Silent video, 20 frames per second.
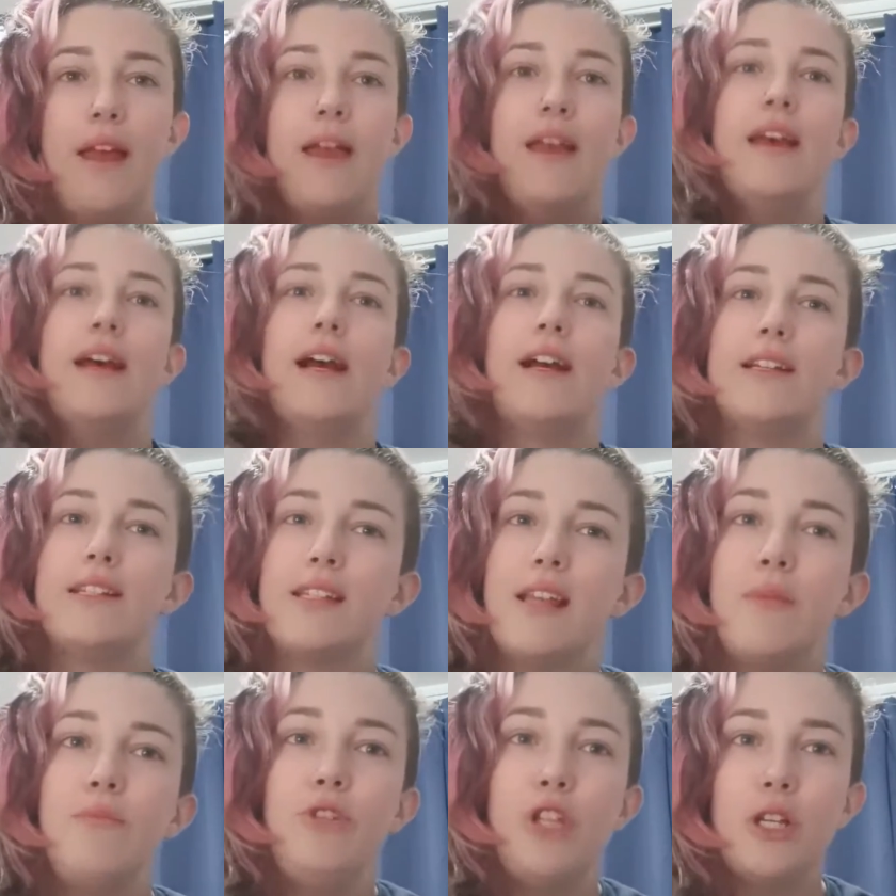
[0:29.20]
our
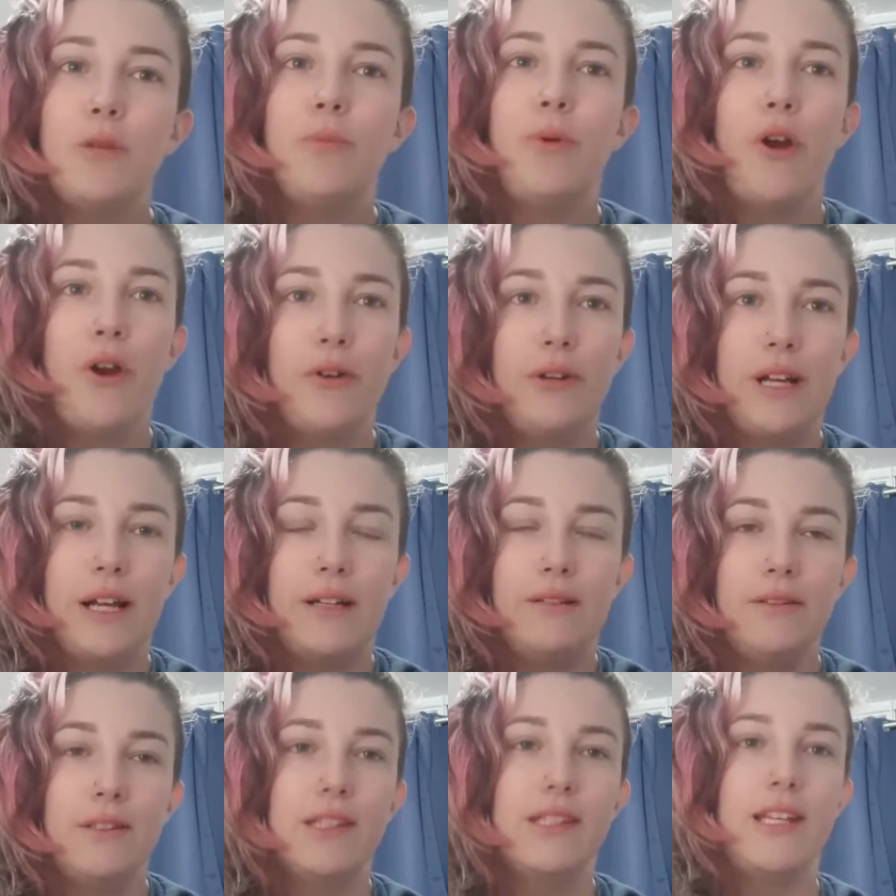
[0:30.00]
subject
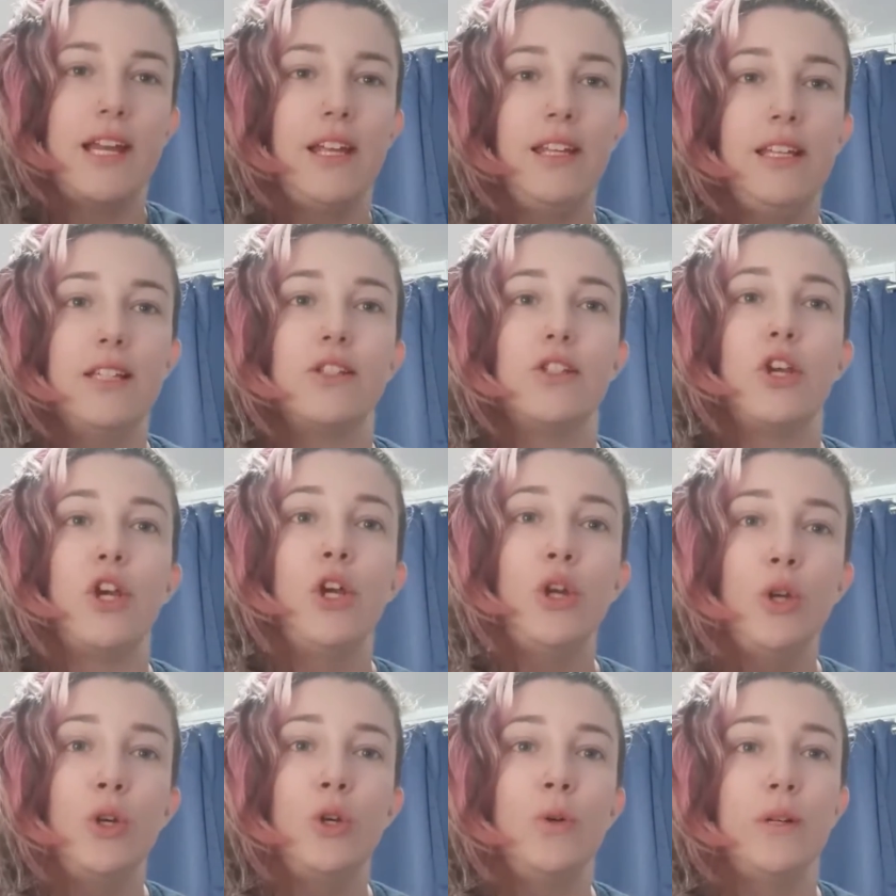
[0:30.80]
pronouns tell us
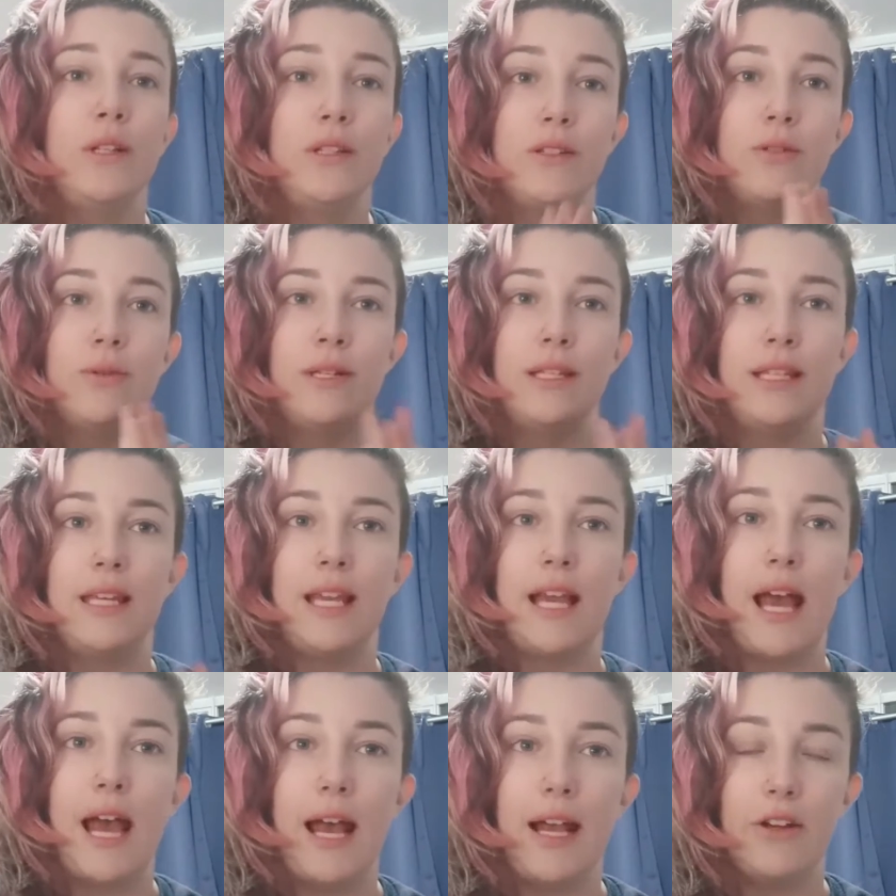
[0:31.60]
who is doing
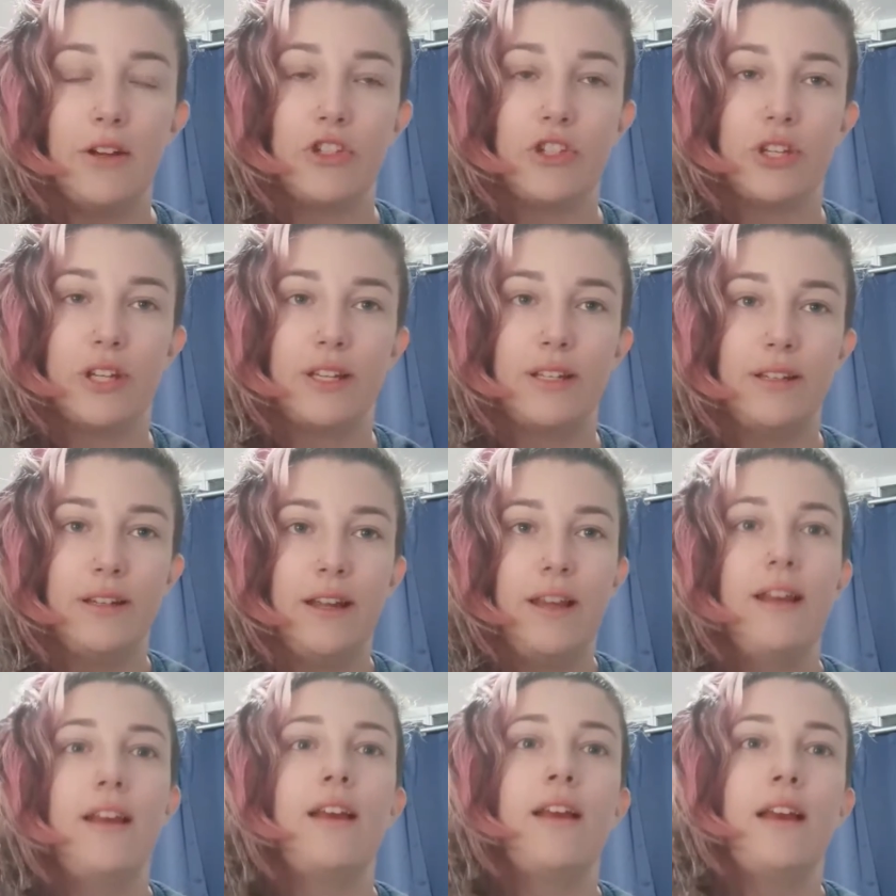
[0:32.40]
the
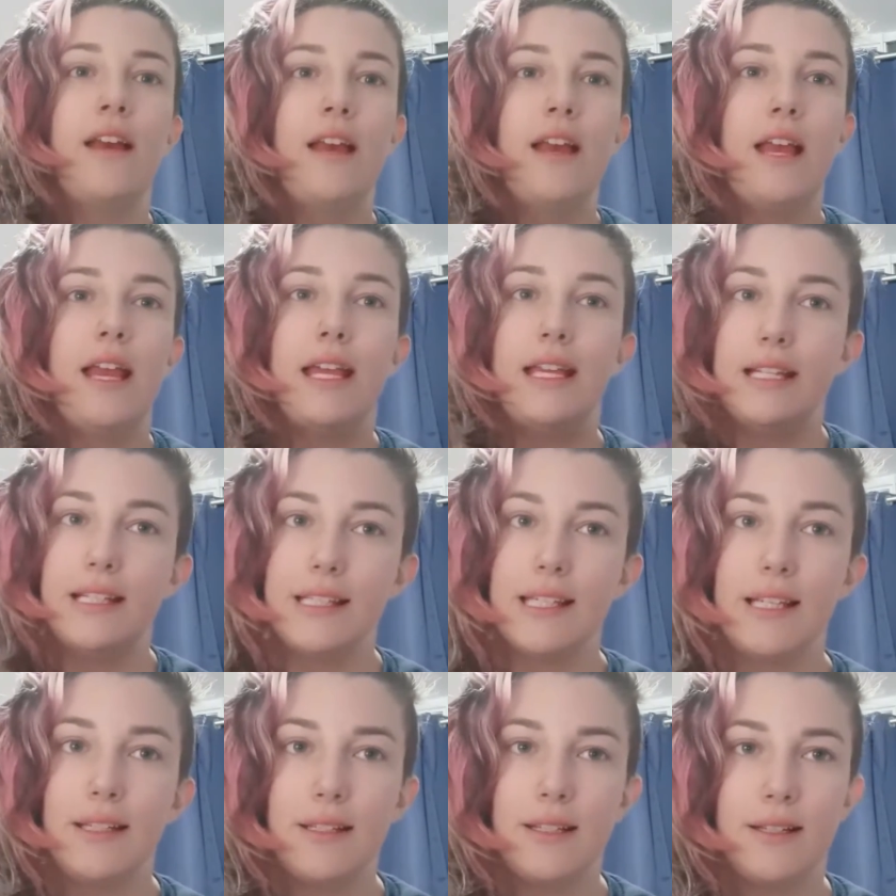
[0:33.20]
action in a
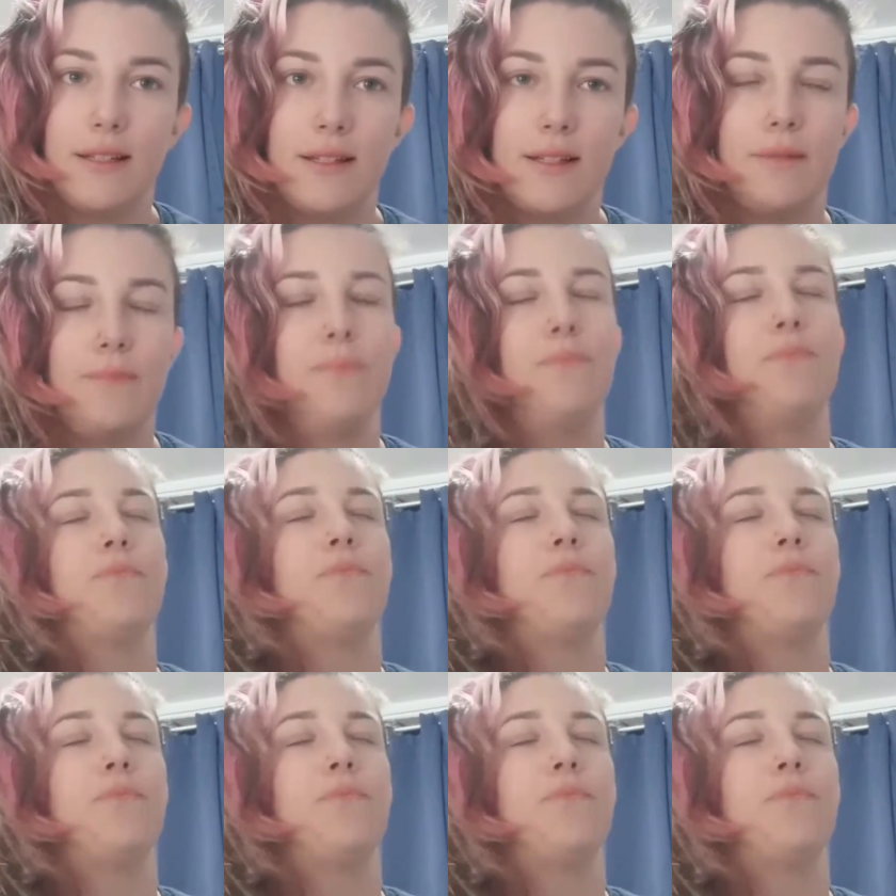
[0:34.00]
sentence.